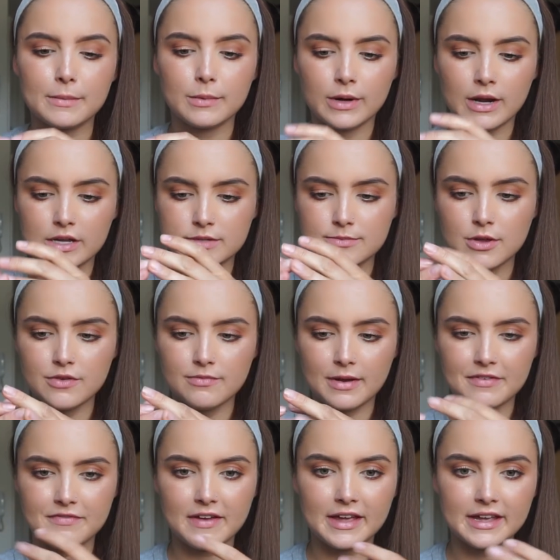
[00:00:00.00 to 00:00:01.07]
when I was moving
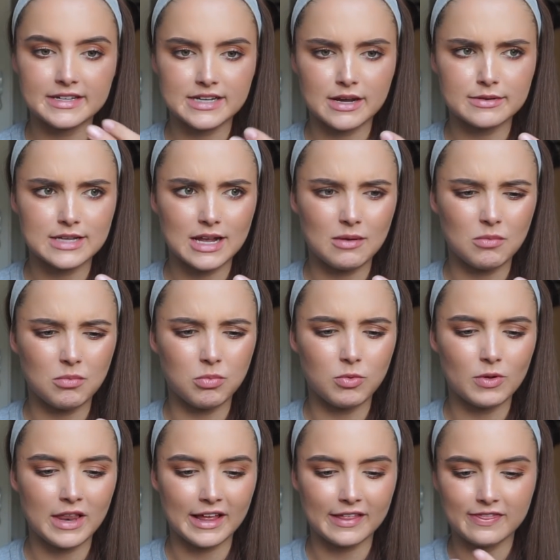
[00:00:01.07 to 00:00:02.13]
my fingers, I was
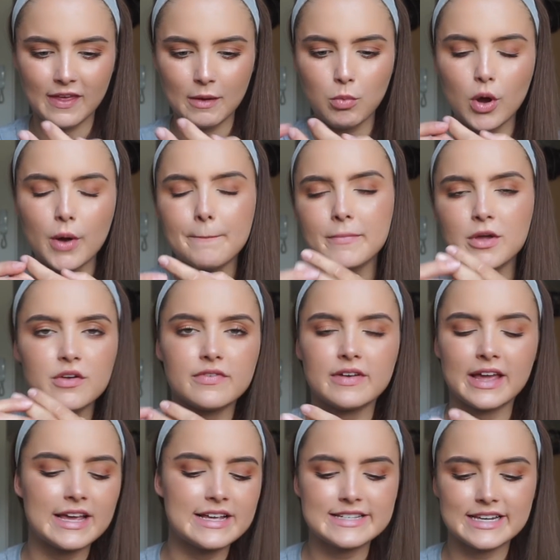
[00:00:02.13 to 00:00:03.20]
like they weren't
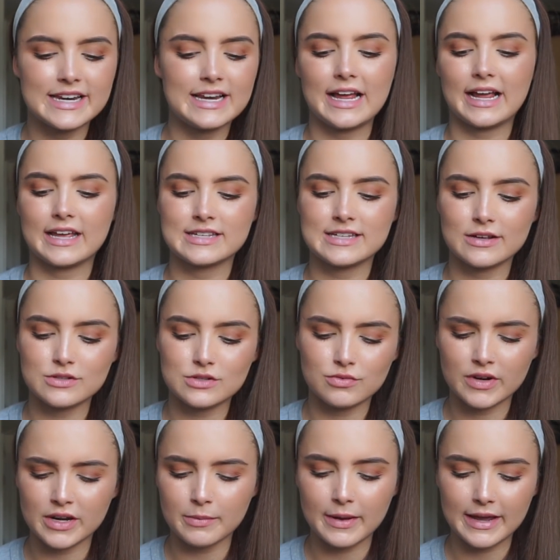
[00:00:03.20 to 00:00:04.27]
moving easily. Like, it sounds
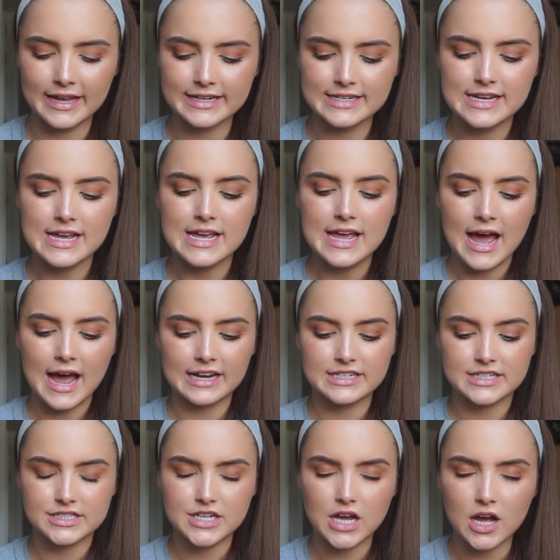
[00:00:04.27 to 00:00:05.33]
really weird.
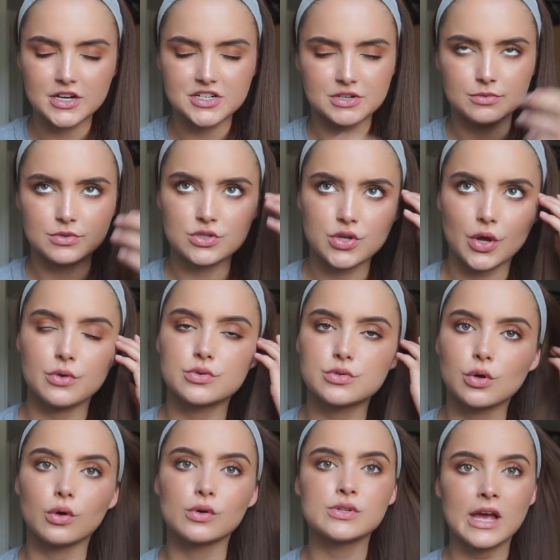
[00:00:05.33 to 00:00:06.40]
And to touch, it was so
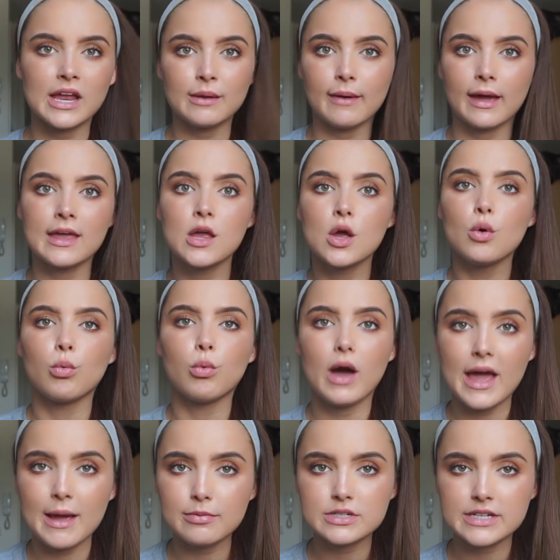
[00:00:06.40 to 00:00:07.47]
sore. So anyway, we're
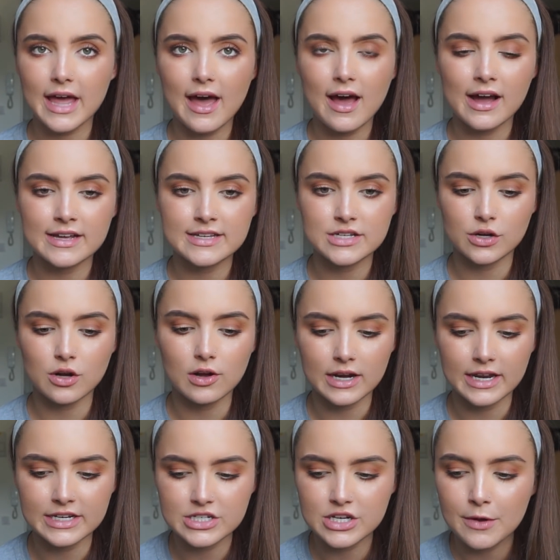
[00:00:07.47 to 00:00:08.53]
able to get ice at
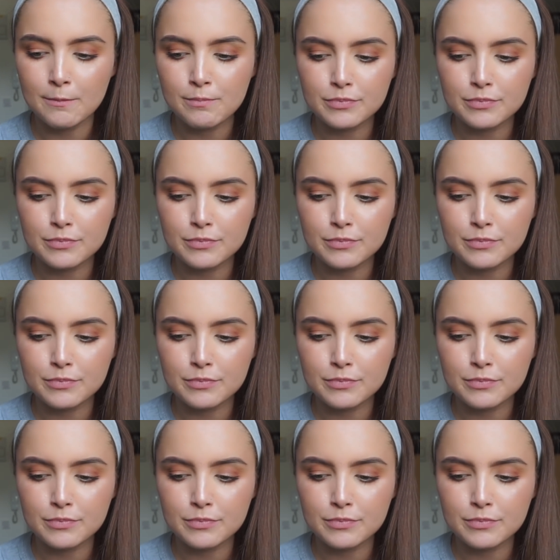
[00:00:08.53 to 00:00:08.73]
college.